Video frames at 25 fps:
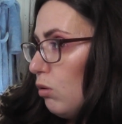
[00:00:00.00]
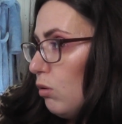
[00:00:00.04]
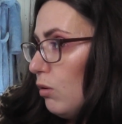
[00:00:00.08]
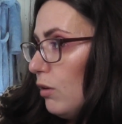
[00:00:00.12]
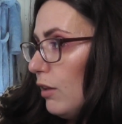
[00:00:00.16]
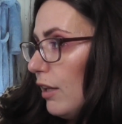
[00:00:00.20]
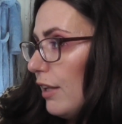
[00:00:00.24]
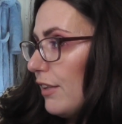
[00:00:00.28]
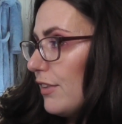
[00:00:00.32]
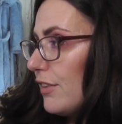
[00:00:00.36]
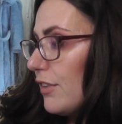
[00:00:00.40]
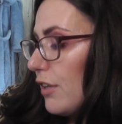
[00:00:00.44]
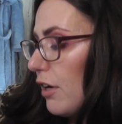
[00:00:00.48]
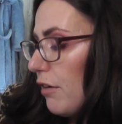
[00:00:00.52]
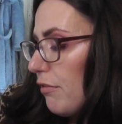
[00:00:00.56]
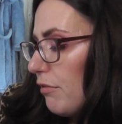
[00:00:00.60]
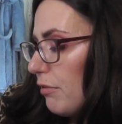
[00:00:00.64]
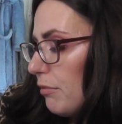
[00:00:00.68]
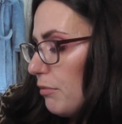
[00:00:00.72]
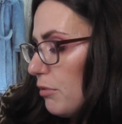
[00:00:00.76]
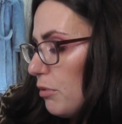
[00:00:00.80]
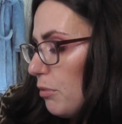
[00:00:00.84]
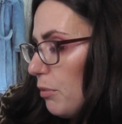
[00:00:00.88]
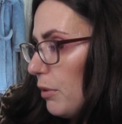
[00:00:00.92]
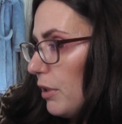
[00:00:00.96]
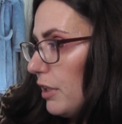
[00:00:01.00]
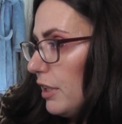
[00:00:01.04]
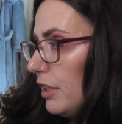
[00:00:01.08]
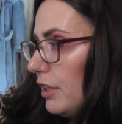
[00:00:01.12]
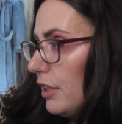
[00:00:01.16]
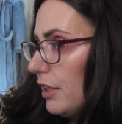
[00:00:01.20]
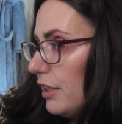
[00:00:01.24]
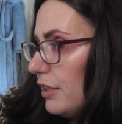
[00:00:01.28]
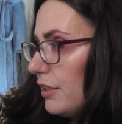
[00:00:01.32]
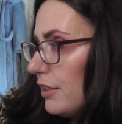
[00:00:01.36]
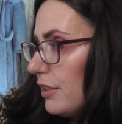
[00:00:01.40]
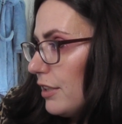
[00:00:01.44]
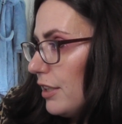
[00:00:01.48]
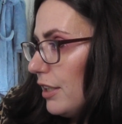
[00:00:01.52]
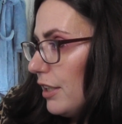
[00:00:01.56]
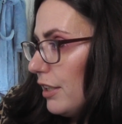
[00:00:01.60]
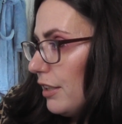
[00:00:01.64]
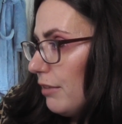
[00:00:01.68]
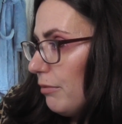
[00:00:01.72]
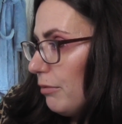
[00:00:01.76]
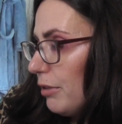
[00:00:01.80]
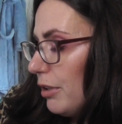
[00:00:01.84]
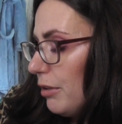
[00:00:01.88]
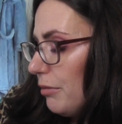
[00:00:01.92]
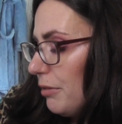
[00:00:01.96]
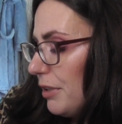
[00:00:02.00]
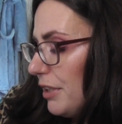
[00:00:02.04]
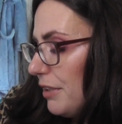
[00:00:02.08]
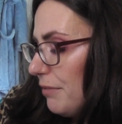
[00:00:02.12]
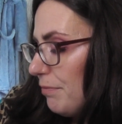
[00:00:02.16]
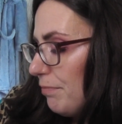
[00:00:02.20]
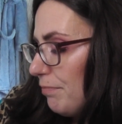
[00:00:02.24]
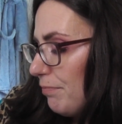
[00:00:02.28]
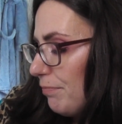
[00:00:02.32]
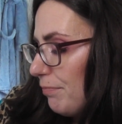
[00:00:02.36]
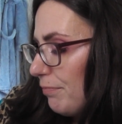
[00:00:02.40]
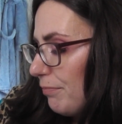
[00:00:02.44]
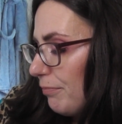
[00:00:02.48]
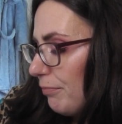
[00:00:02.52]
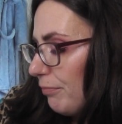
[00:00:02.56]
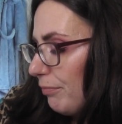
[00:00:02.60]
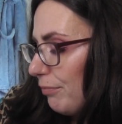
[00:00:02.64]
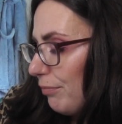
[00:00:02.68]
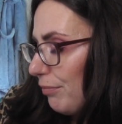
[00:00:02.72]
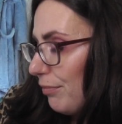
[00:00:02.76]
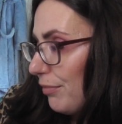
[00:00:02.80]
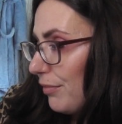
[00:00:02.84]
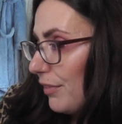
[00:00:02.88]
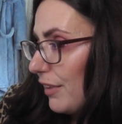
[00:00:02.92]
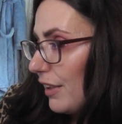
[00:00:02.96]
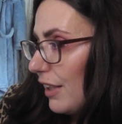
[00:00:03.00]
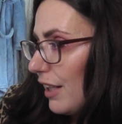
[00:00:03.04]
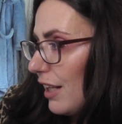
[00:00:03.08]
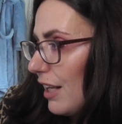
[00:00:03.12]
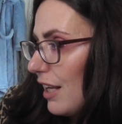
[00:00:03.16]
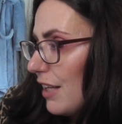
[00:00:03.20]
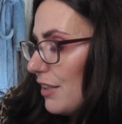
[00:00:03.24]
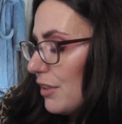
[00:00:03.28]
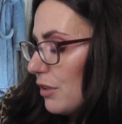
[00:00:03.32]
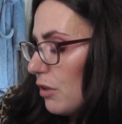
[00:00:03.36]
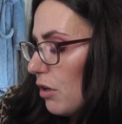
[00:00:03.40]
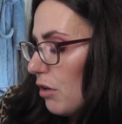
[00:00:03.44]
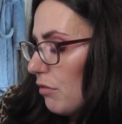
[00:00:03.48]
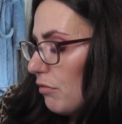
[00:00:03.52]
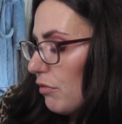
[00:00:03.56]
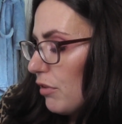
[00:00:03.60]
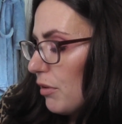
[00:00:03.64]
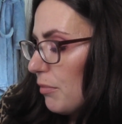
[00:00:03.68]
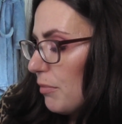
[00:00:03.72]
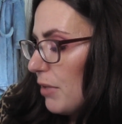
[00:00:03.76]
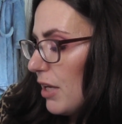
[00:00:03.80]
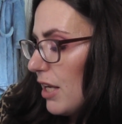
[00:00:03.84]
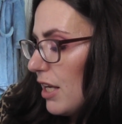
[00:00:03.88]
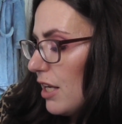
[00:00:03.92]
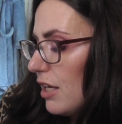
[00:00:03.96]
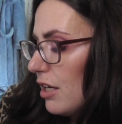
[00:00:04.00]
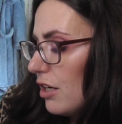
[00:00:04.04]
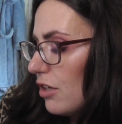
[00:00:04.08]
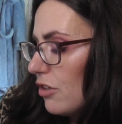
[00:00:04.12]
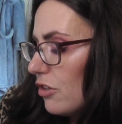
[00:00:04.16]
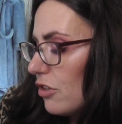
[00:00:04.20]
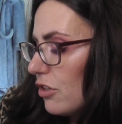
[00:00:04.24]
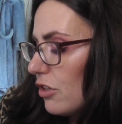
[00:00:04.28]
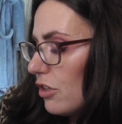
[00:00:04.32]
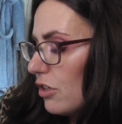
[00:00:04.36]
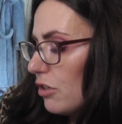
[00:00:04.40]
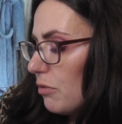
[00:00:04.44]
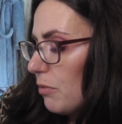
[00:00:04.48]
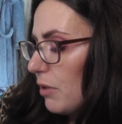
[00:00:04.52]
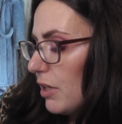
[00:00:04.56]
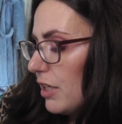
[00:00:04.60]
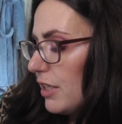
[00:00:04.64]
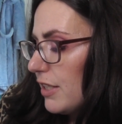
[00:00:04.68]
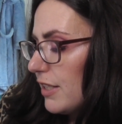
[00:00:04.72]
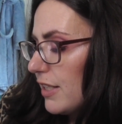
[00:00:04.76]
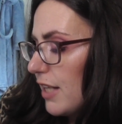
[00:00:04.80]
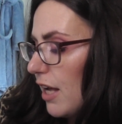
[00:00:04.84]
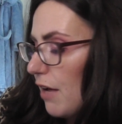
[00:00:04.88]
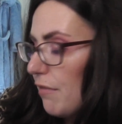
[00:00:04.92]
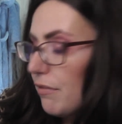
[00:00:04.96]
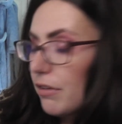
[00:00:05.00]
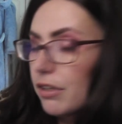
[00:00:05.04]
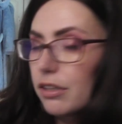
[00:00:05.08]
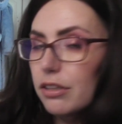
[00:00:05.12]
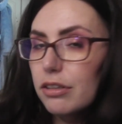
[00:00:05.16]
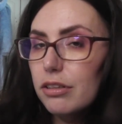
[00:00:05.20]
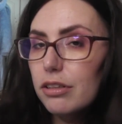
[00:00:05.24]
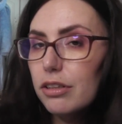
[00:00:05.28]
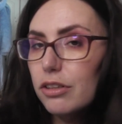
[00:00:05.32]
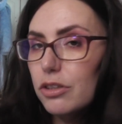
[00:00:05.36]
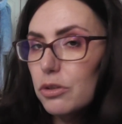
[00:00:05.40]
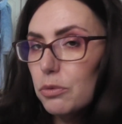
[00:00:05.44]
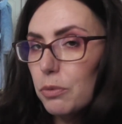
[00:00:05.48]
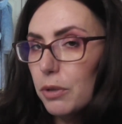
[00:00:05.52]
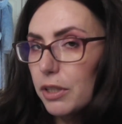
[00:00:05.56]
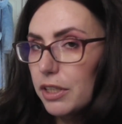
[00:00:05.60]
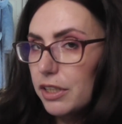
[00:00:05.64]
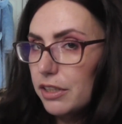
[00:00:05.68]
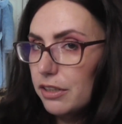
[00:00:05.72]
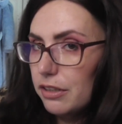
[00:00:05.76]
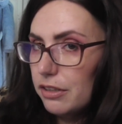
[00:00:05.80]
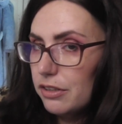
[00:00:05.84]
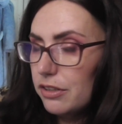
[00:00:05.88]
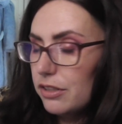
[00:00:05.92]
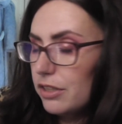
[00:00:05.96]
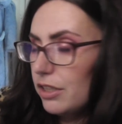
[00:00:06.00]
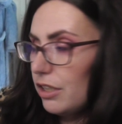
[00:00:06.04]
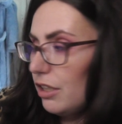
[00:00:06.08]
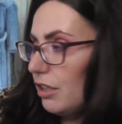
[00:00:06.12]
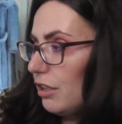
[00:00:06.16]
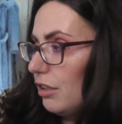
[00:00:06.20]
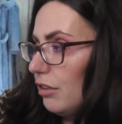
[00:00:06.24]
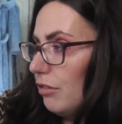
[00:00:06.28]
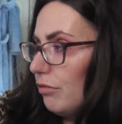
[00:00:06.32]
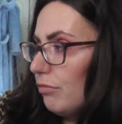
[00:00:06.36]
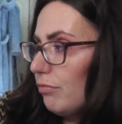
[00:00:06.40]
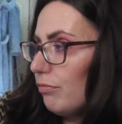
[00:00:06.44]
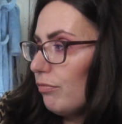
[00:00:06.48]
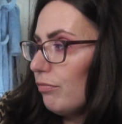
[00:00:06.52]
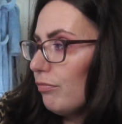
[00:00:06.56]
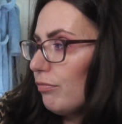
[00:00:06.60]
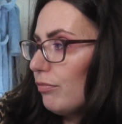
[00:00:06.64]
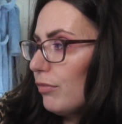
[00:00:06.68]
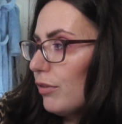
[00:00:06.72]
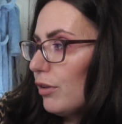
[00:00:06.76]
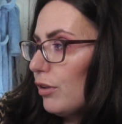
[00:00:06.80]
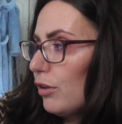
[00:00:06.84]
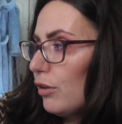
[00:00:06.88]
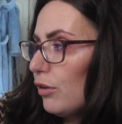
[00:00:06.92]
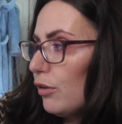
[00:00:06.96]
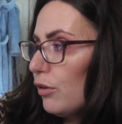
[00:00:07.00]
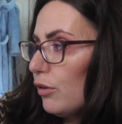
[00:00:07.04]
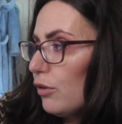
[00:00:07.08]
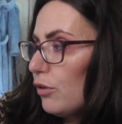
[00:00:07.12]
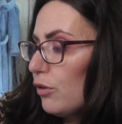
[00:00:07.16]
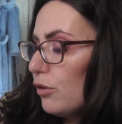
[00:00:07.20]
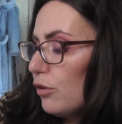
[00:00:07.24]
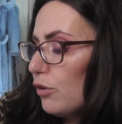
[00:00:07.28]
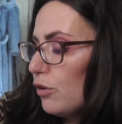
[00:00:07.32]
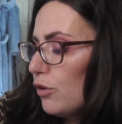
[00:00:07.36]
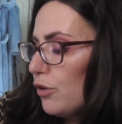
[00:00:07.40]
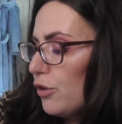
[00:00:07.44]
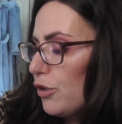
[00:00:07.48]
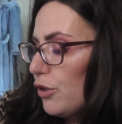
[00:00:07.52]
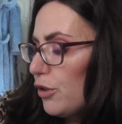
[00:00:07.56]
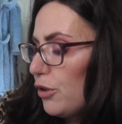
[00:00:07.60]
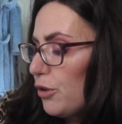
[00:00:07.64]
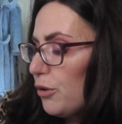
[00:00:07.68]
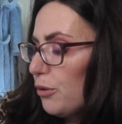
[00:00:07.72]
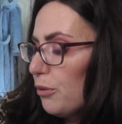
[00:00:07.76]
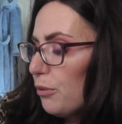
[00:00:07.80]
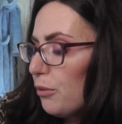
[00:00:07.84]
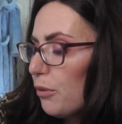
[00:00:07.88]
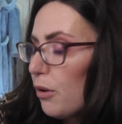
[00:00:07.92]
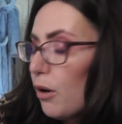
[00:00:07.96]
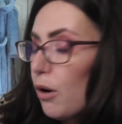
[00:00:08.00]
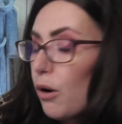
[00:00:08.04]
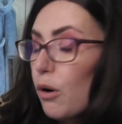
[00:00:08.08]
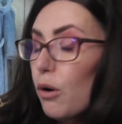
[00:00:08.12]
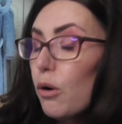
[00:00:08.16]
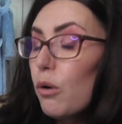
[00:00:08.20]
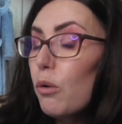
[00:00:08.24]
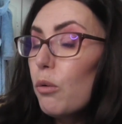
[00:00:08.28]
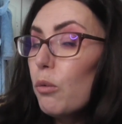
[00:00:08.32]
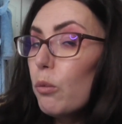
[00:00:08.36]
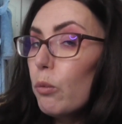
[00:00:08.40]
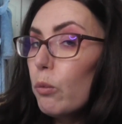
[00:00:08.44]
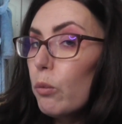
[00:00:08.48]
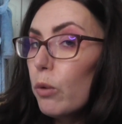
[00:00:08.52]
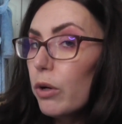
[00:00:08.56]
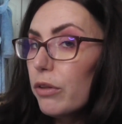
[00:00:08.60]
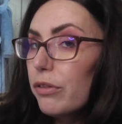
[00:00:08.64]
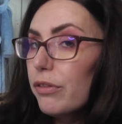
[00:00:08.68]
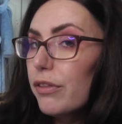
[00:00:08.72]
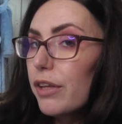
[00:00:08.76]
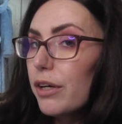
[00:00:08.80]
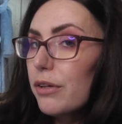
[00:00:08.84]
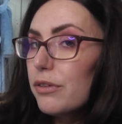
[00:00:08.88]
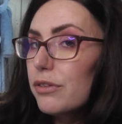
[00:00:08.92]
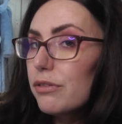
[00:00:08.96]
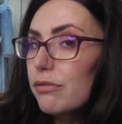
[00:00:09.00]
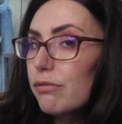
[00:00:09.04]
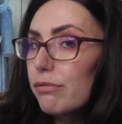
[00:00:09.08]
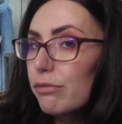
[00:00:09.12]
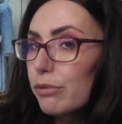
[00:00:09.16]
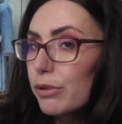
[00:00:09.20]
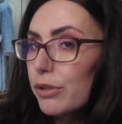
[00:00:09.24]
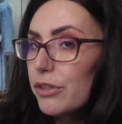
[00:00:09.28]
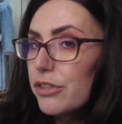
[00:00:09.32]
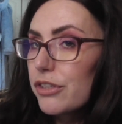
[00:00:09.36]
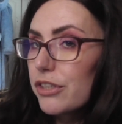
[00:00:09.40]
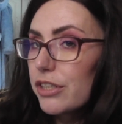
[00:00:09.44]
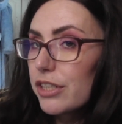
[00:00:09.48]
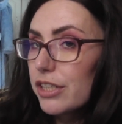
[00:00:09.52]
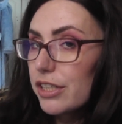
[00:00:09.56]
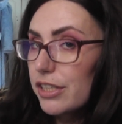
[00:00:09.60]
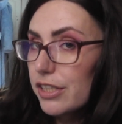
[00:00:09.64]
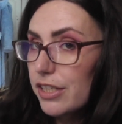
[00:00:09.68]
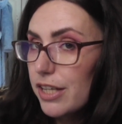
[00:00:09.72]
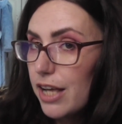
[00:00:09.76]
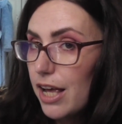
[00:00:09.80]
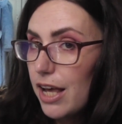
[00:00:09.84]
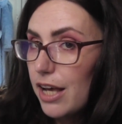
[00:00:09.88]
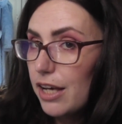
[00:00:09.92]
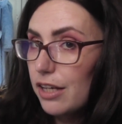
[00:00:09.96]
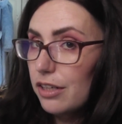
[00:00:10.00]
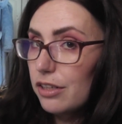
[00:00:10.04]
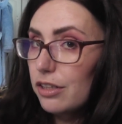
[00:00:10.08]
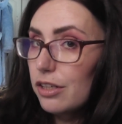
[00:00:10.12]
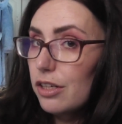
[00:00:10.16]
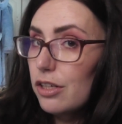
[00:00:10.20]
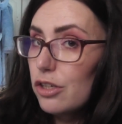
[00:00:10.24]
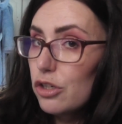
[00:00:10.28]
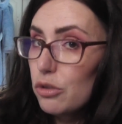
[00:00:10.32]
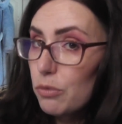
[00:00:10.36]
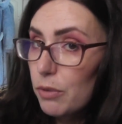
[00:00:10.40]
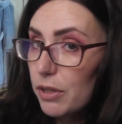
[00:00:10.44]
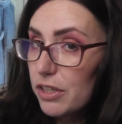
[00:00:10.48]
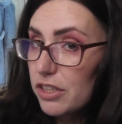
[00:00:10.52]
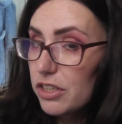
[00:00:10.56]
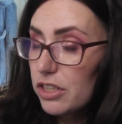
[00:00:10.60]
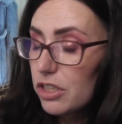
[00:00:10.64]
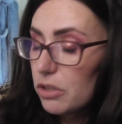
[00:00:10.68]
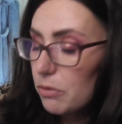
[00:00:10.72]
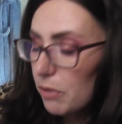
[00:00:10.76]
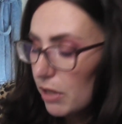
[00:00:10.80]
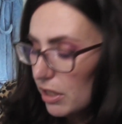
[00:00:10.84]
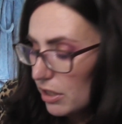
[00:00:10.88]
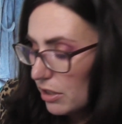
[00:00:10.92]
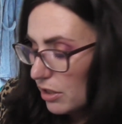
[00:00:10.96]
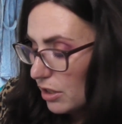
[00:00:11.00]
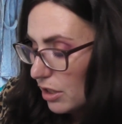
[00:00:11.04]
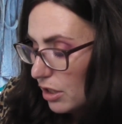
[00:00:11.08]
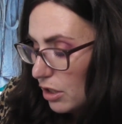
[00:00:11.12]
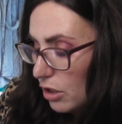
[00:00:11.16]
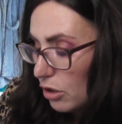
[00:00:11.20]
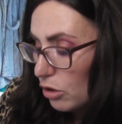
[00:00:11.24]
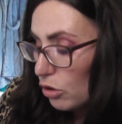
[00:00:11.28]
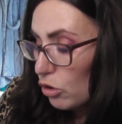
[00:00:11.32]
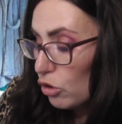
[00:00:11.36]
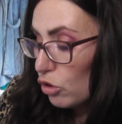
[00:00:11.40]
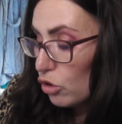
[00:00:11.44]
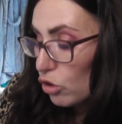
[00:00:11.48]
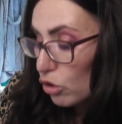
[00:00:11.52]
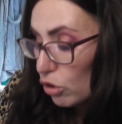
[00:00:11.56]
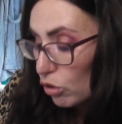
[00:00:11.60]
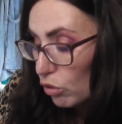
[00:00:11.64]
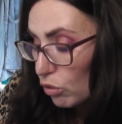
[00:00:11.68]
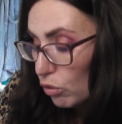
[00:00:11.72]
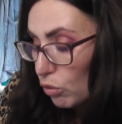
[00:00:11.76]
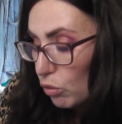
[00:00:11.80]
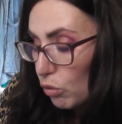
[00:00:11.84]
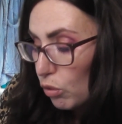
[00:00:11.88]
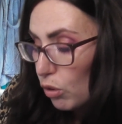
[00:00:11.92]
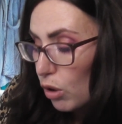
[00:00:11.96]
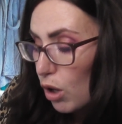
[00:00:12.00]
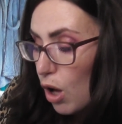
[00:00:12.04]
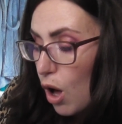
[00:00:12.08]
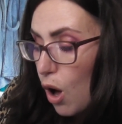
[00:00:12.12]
let's start from 2019, will we? Has gone from 827 in 2019 to 1,410 in 2020 to